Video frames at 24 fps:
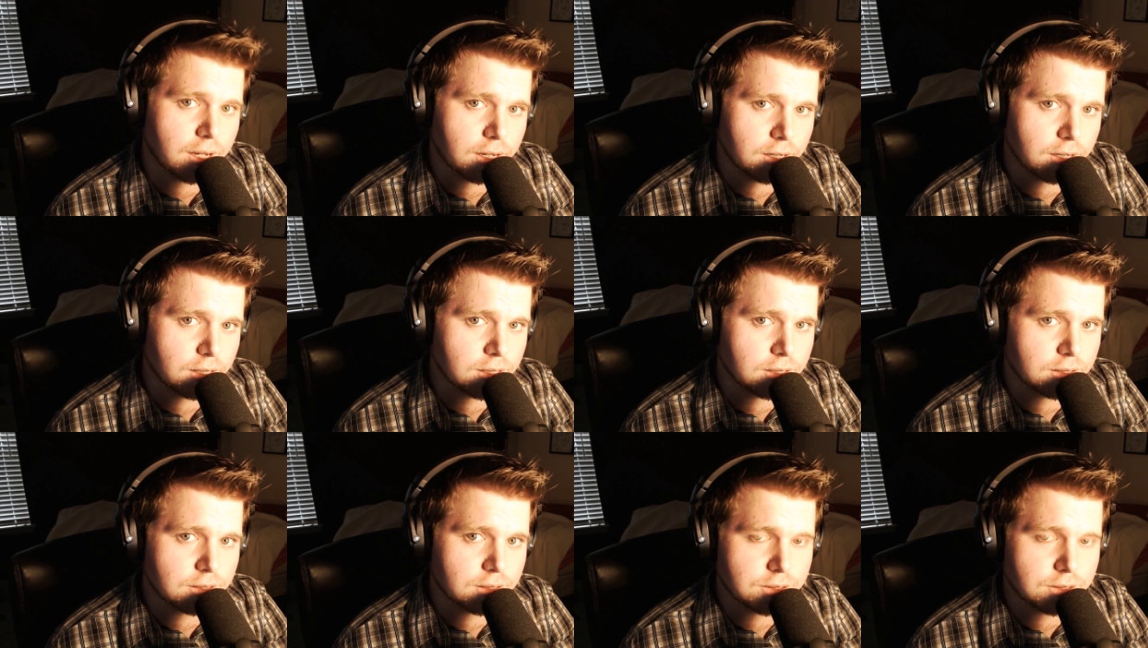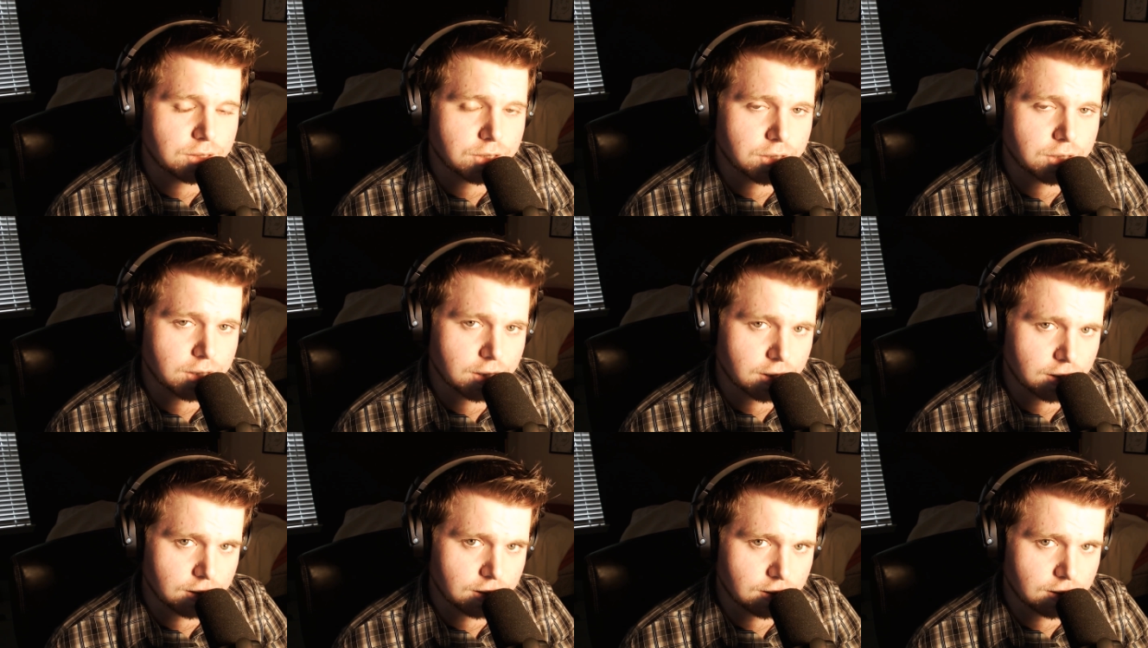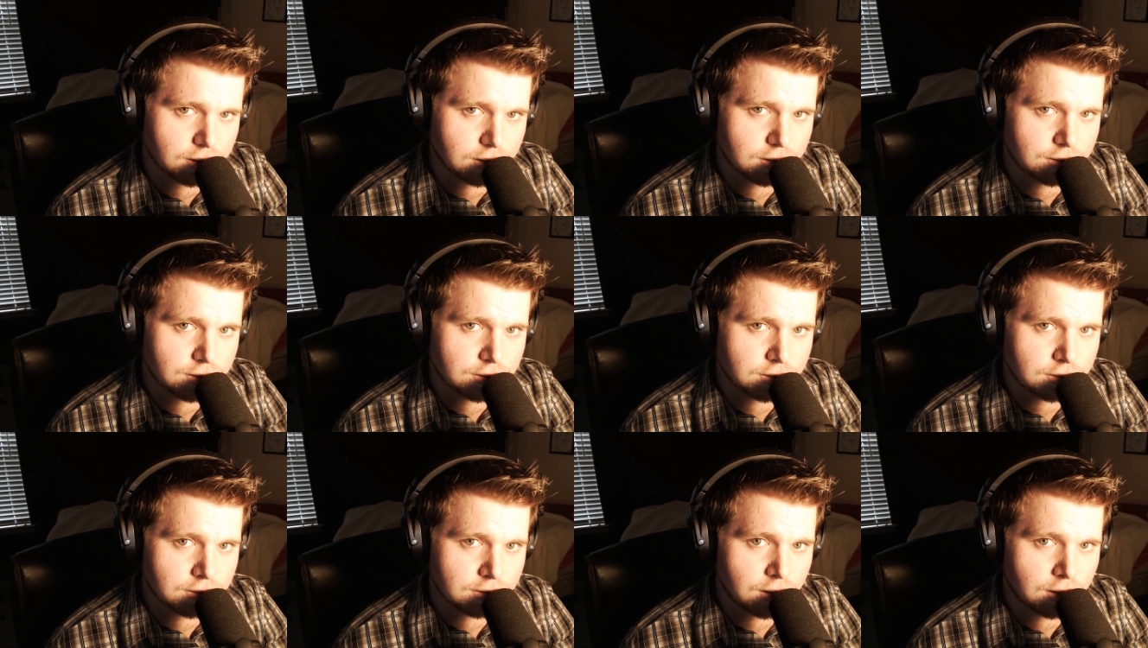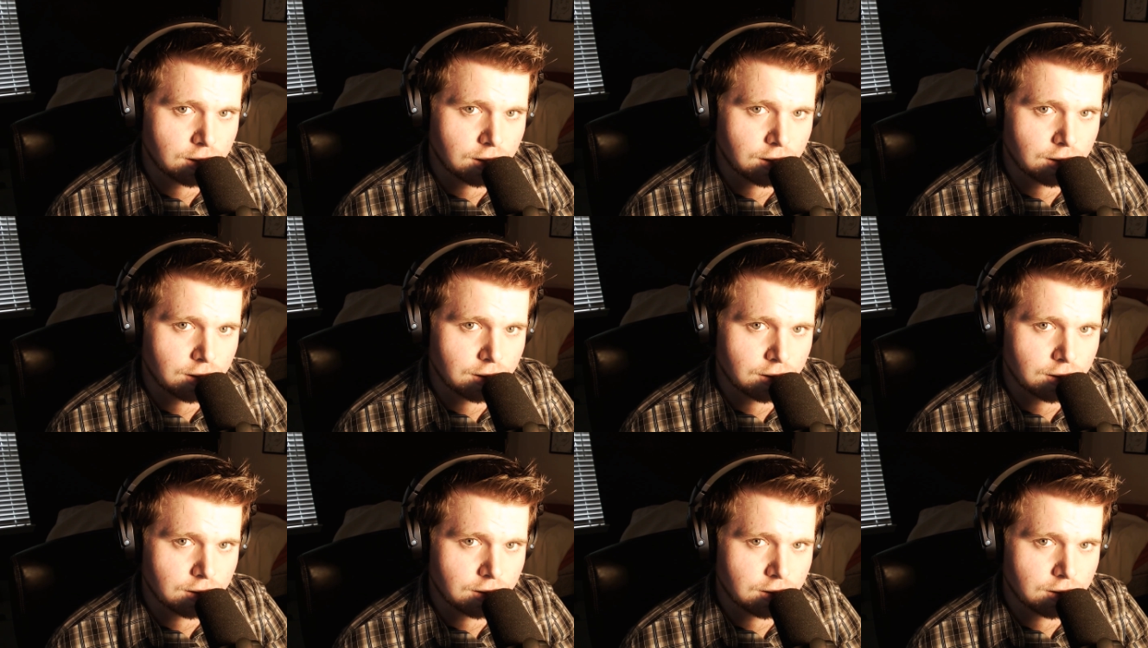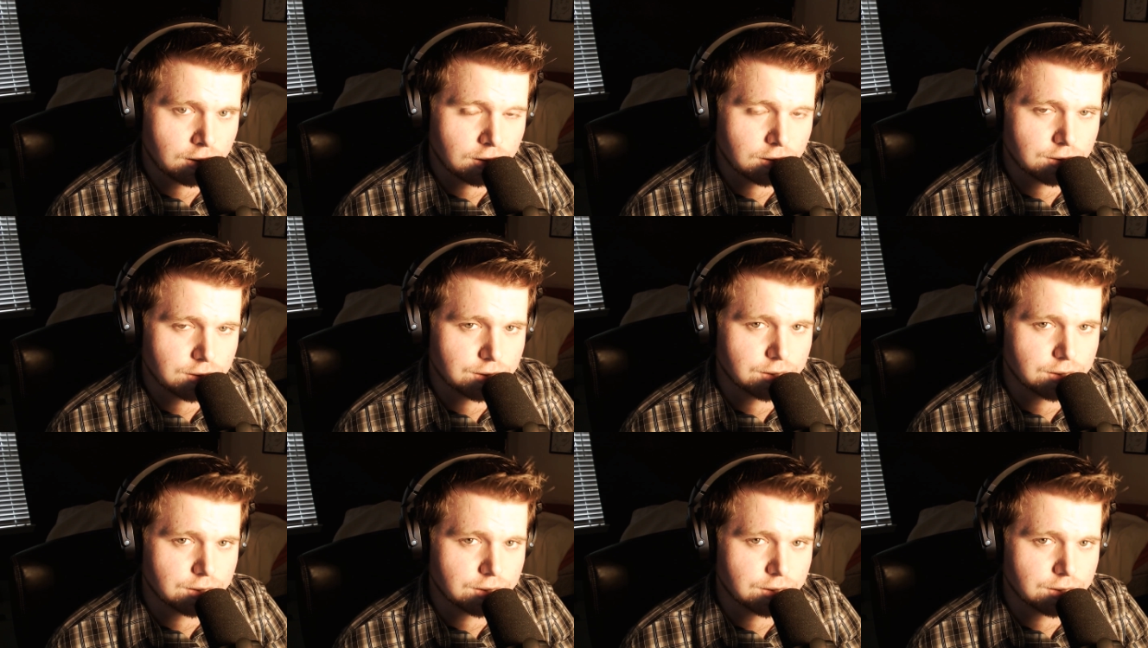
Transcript: and channel.